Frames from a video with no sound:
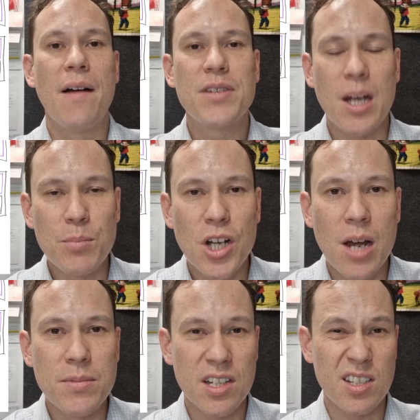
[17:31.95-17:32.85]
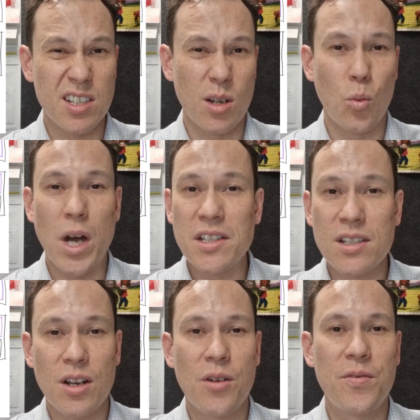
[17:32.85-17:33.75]
Sometimes this is a
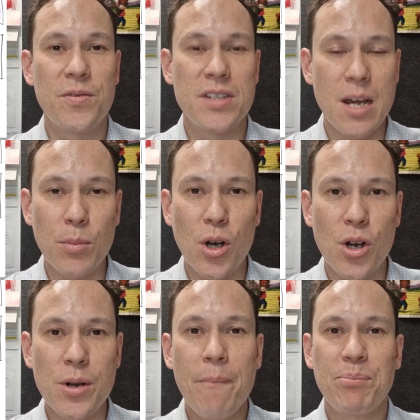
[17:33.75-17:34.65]
once-off demo.